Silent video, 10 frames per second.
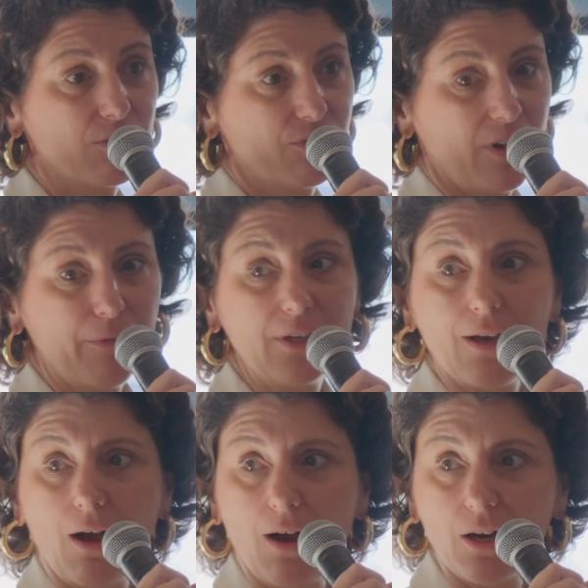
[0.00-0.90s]
very
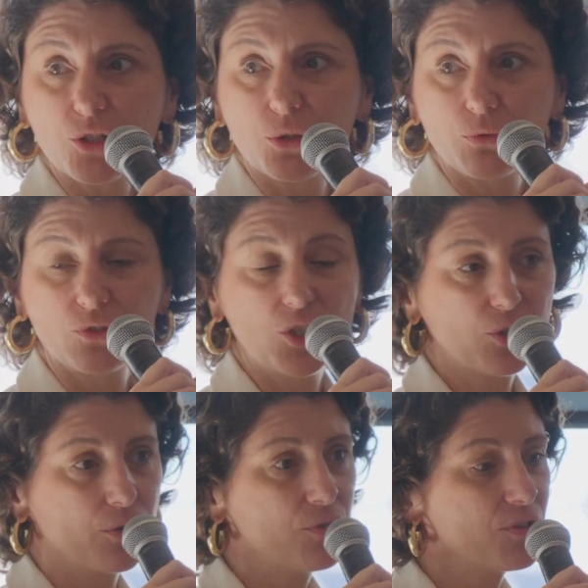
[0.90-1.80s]
harsh
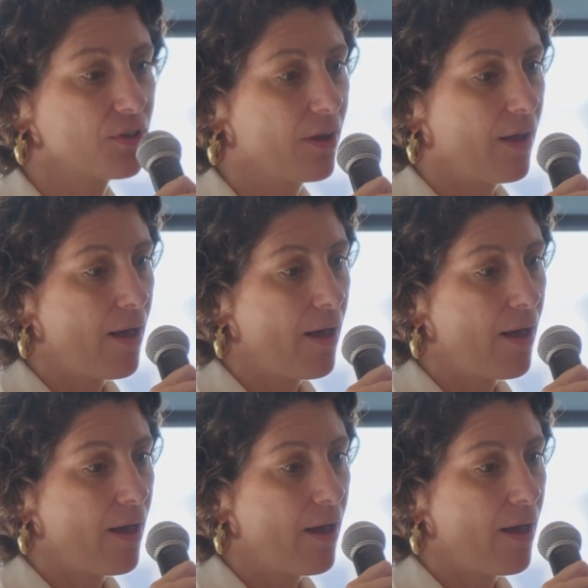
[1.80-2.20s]
conditions.